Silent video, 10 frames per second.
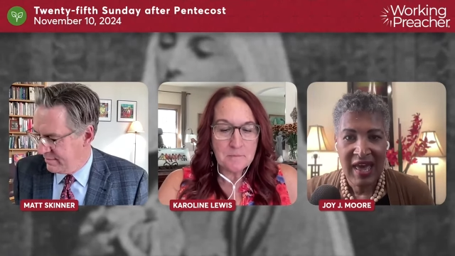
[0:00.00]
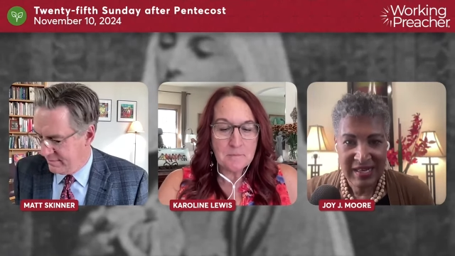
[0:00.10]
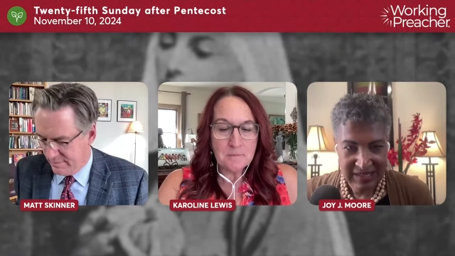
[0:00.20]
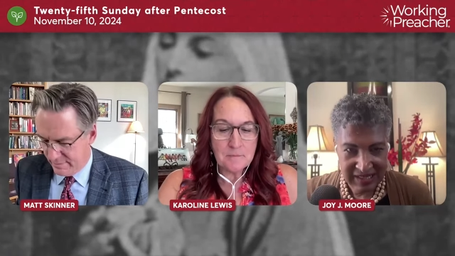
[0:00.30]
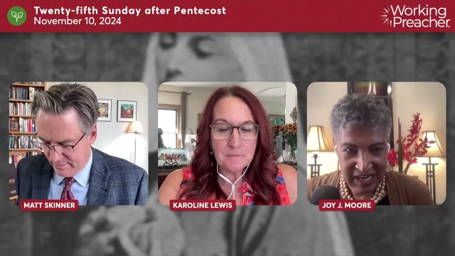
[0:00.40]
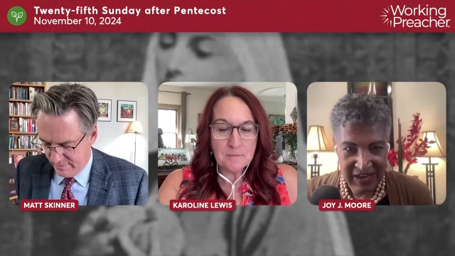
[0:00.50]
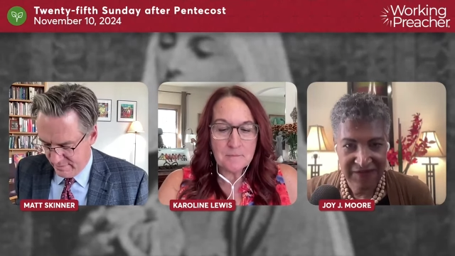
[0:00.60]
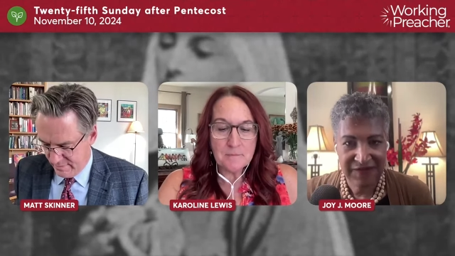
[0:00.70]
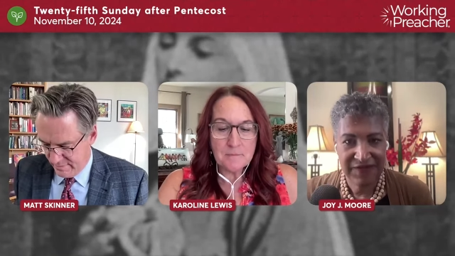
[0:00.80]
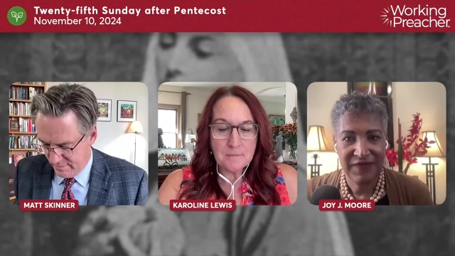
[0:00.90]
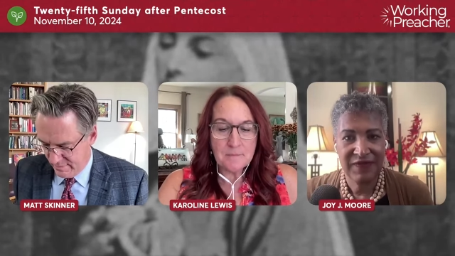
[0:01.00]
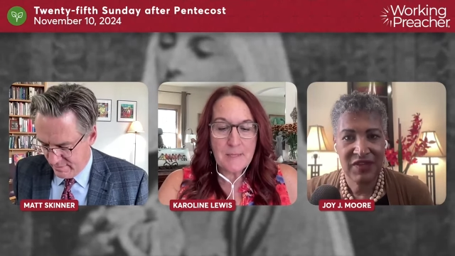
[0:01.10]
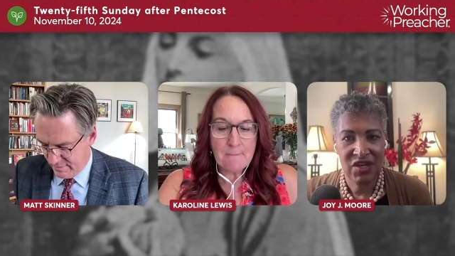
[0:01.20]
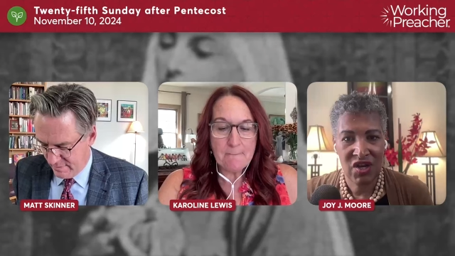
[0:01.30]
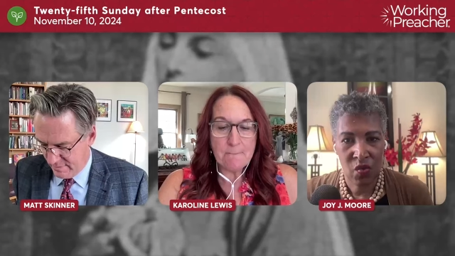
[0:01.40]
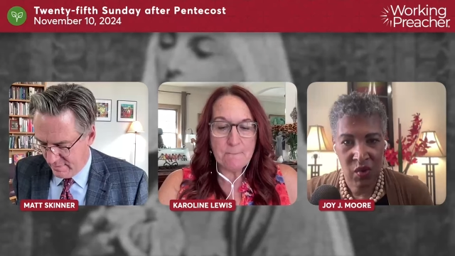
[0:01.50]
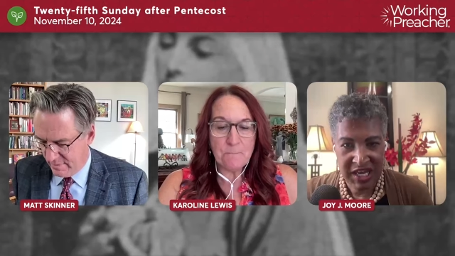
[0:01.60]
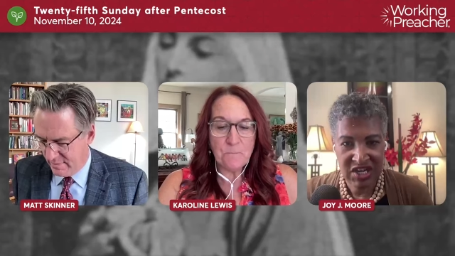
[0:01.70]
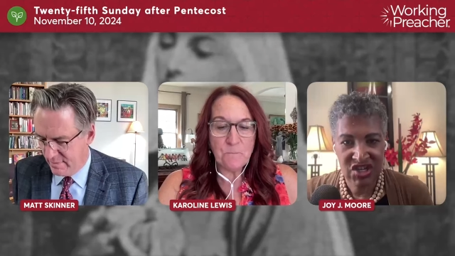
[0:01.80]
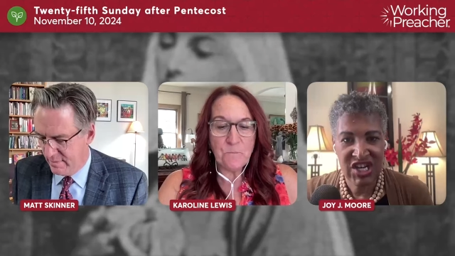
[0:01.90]
Speaker 1: as if, you know, we
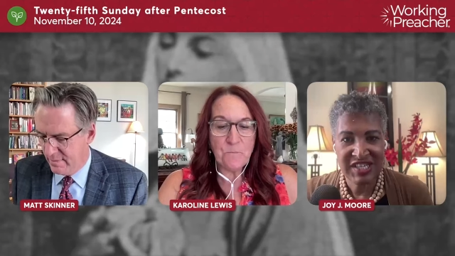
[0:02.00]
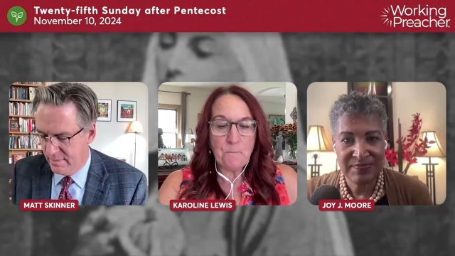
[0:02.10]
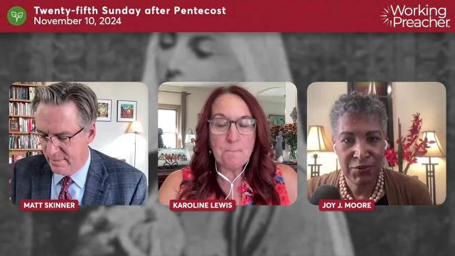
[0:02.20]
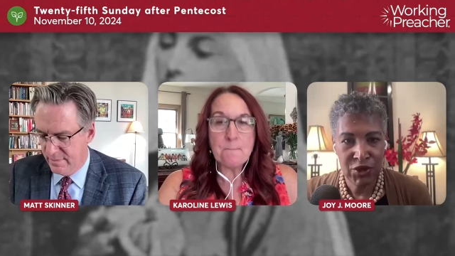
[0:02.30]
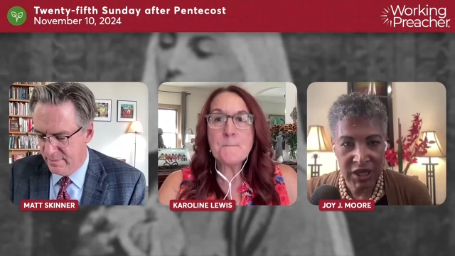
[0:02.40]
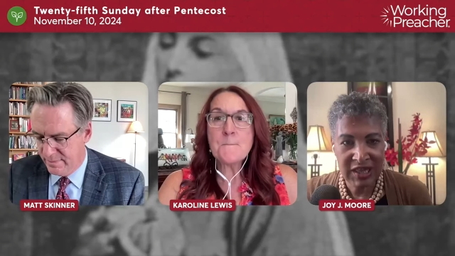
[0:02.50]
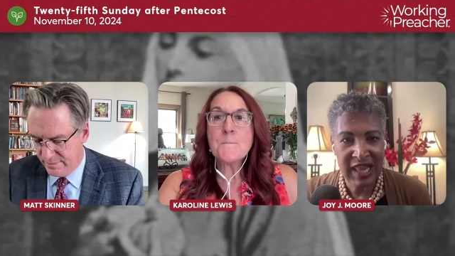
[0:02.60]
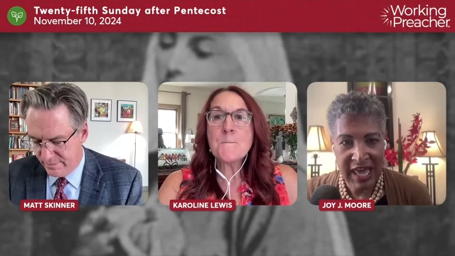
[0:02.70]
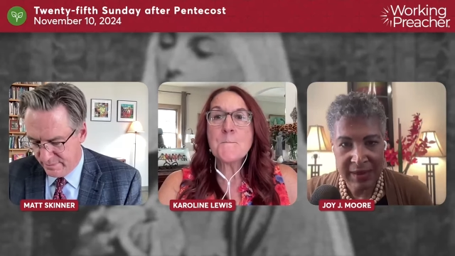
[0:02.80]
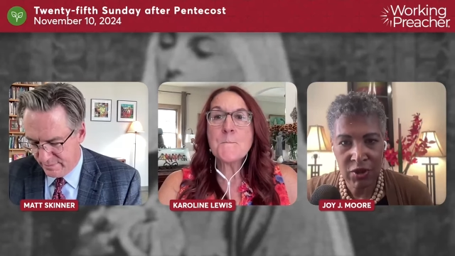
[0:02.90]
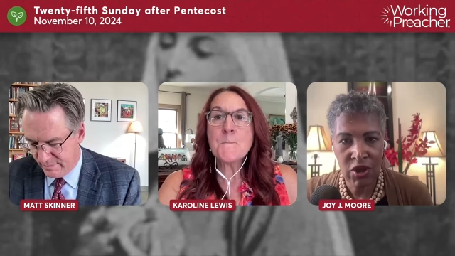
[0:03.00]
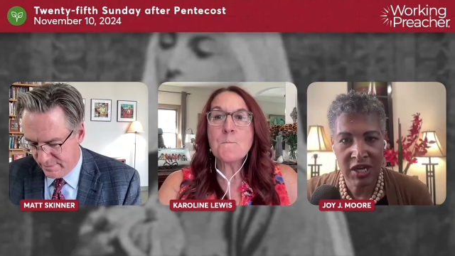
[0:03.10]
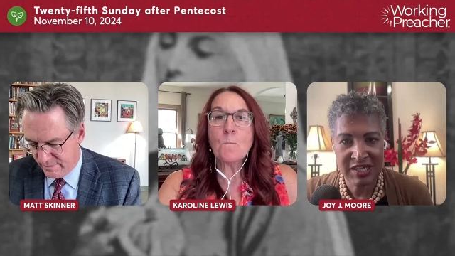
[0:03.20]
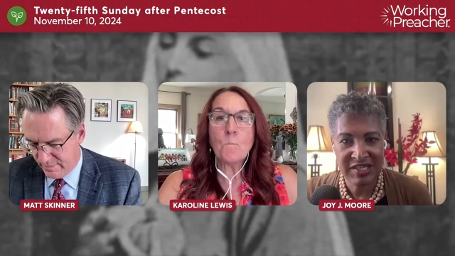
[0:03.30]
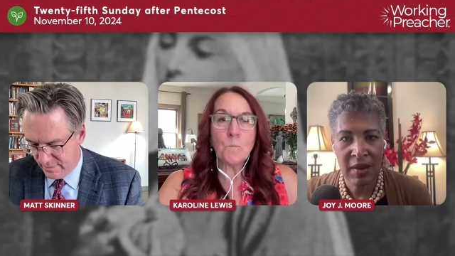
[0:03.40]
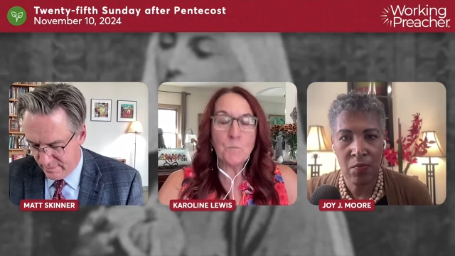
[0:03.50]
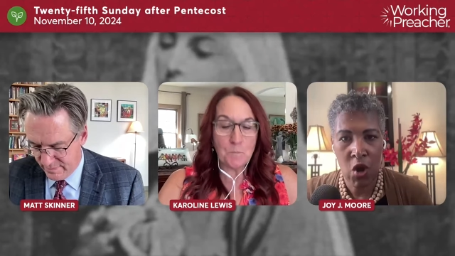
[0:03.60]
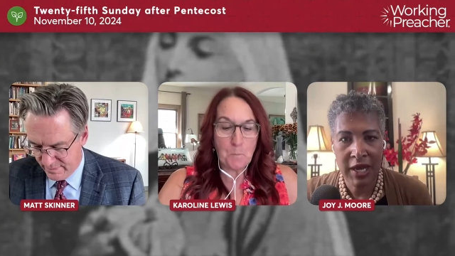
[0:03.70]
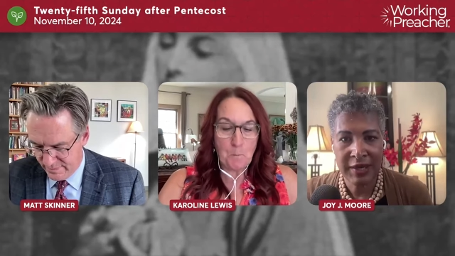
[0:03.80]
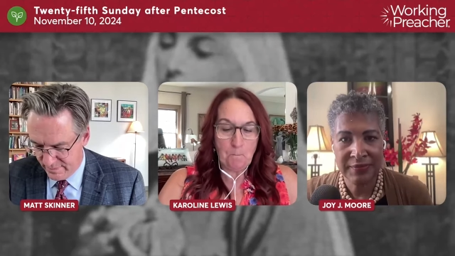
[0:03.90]
can just put a label on
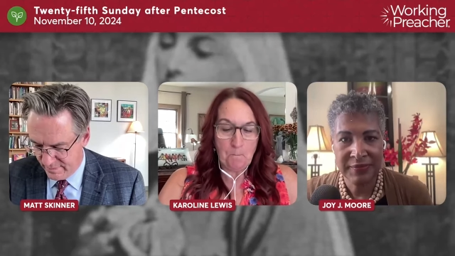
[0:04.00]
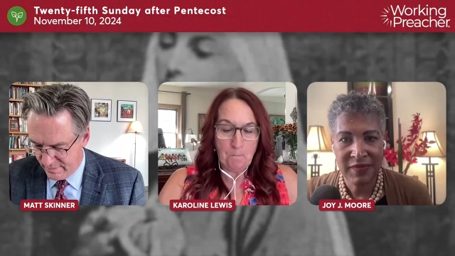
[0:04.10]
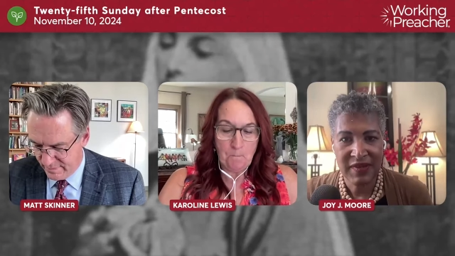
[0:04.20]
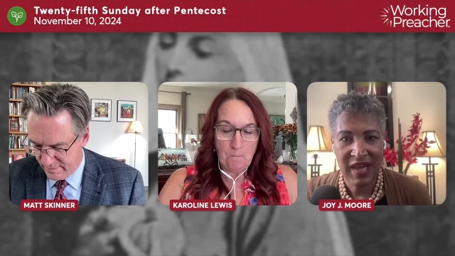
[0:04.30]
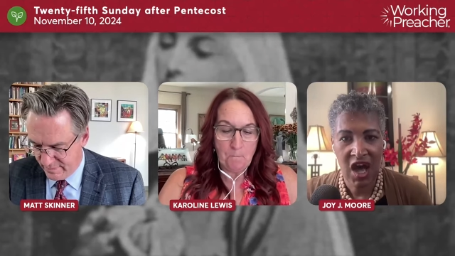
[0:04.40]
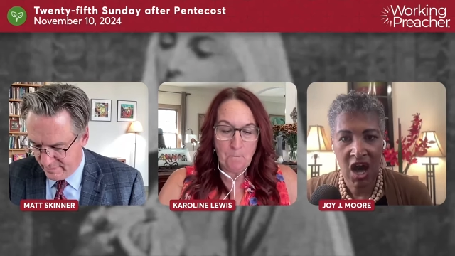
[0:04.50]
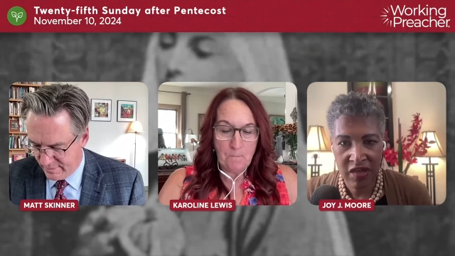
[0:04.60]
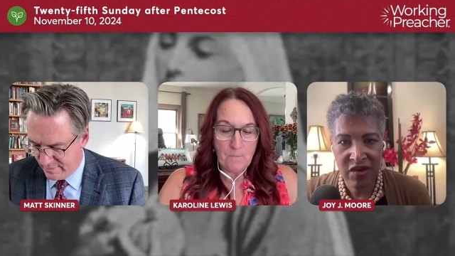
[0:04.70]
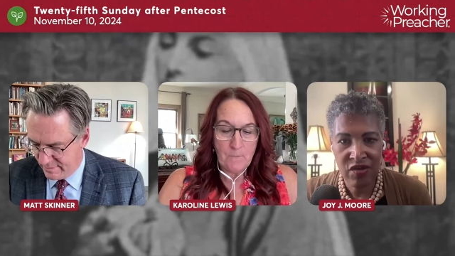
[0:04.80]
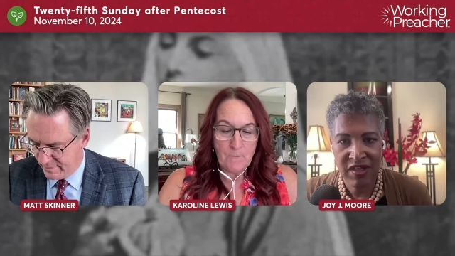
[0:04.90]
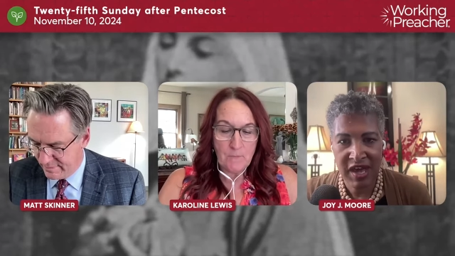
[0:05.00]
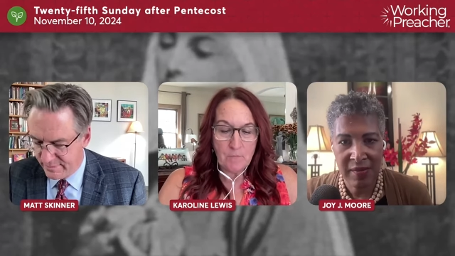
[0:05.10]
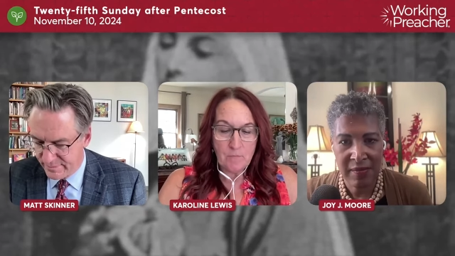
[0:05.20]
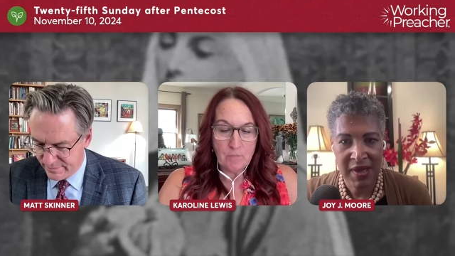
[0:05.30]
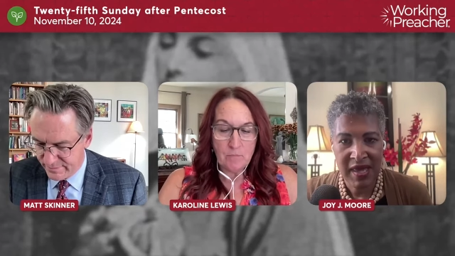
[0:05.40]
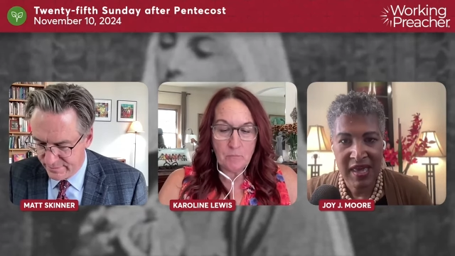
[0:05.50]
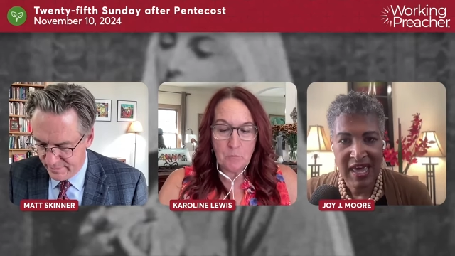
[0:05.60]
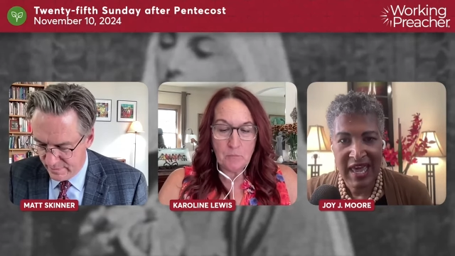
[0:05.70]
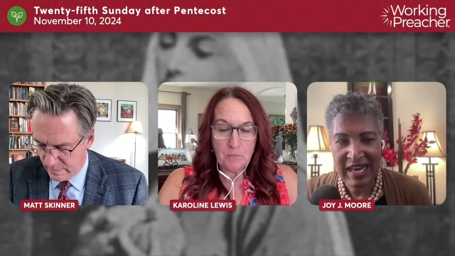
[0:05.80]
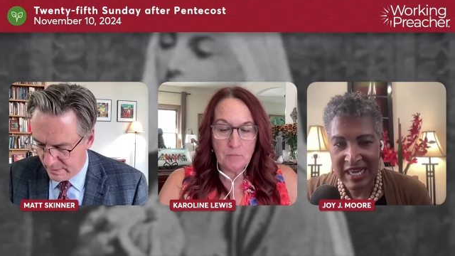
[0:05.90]
someone, other them,
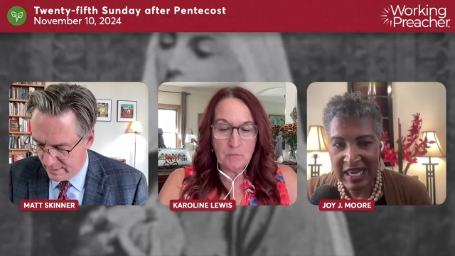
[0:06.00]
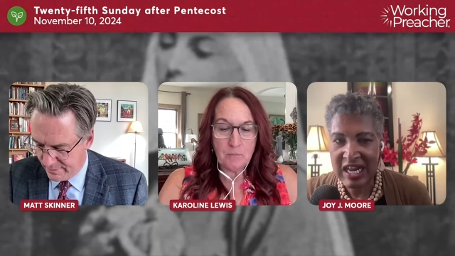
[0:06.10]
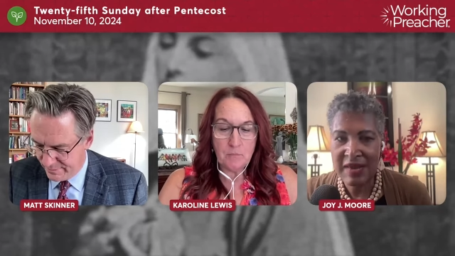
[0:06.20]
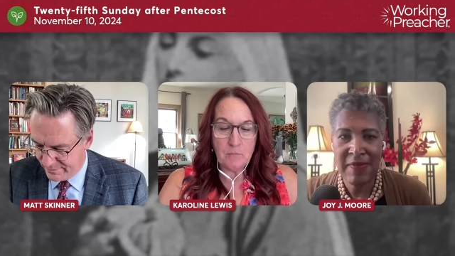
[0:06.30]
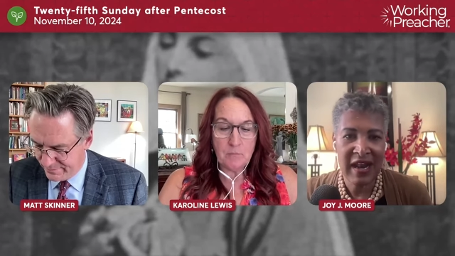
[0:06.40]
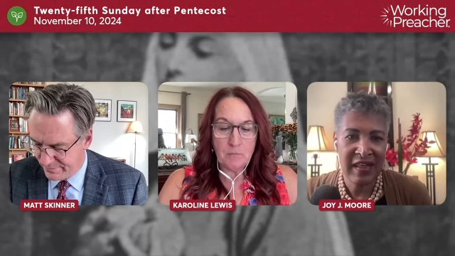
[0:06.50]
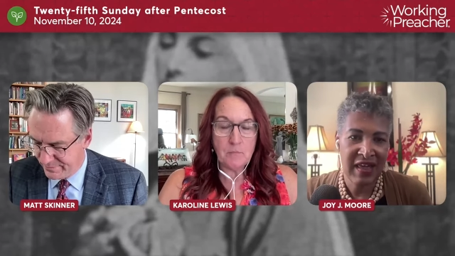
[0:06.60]
and anybody